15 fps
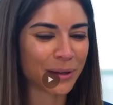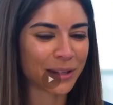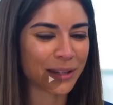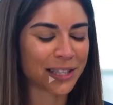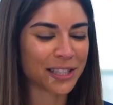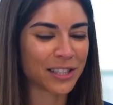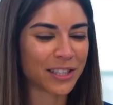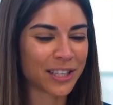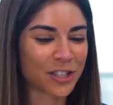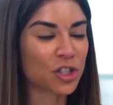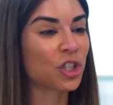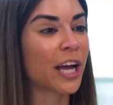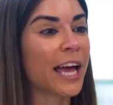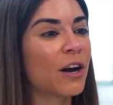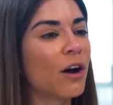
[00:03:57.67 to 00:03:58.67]
But this this
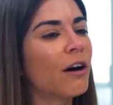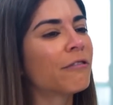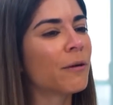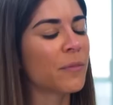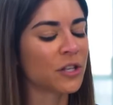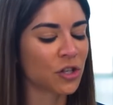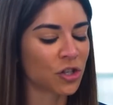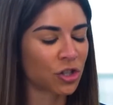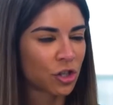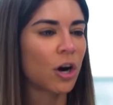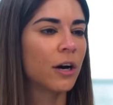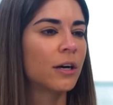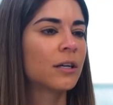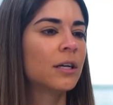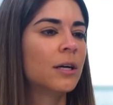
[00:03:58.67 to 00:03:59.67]
channel from the
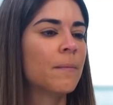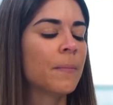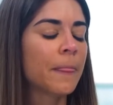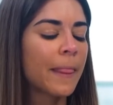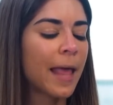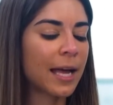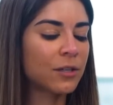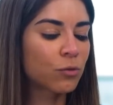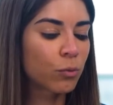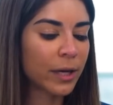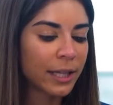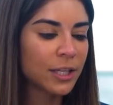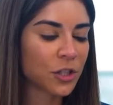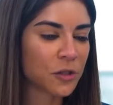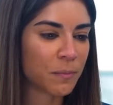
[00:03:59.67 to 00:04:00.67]
start has
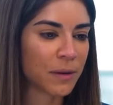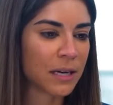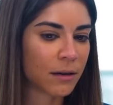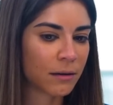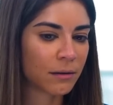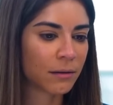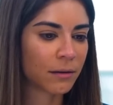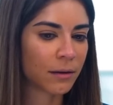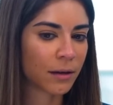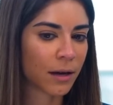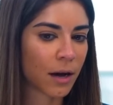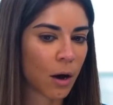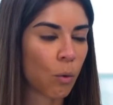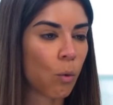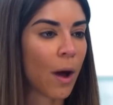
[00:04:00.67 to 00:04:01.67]
really just been
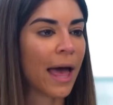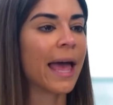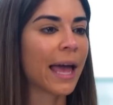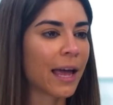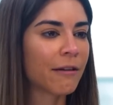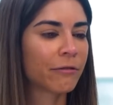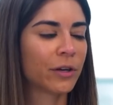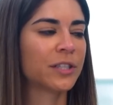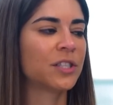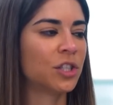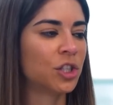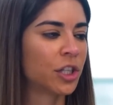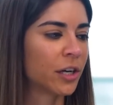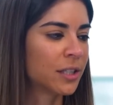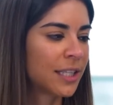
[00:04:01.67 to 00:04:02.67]
a way for us
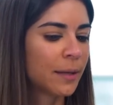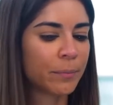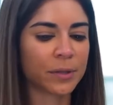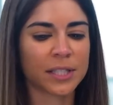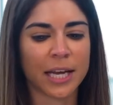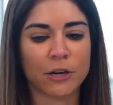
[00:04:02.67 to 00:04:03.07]
to share tips